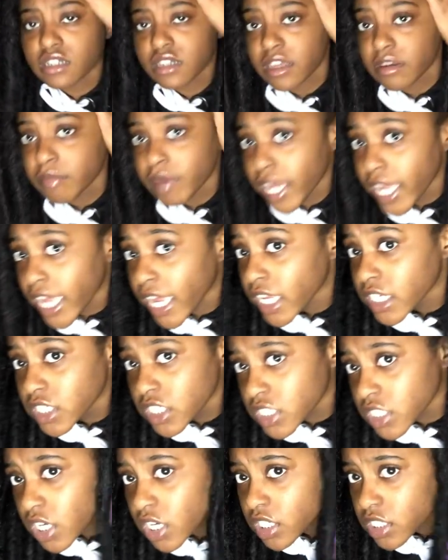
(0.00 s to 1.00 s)
Like, my
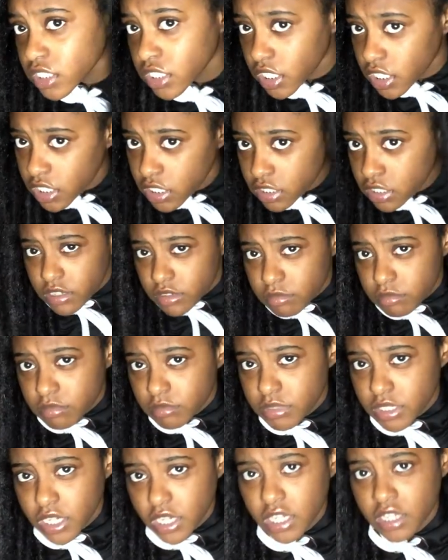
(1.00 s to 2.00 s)
edges aren't done,
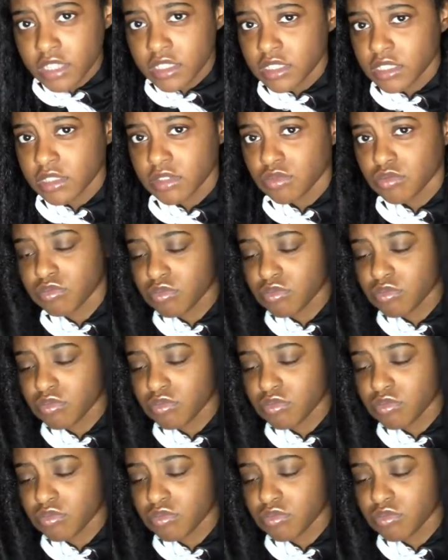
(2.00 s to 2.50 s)
because